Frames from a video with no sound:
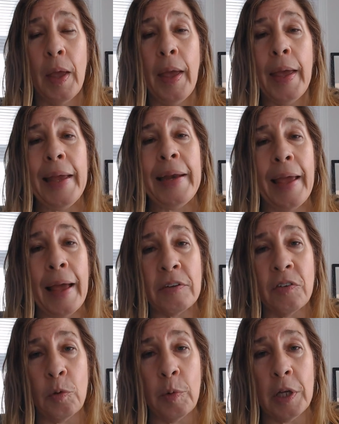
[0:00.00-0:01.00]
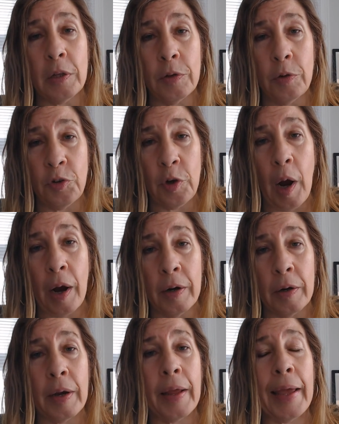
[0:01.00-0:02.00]
It has to include your
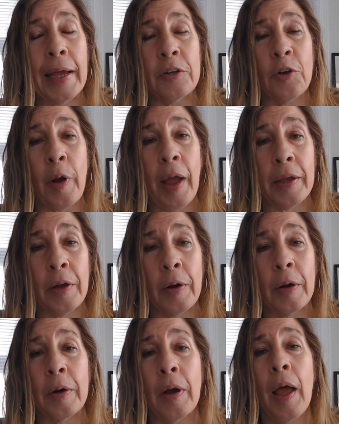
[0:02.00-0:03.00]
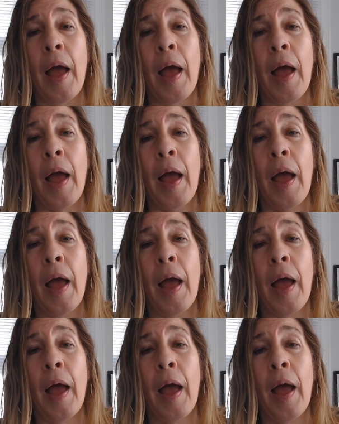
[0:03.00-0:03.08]
heart and your high heart.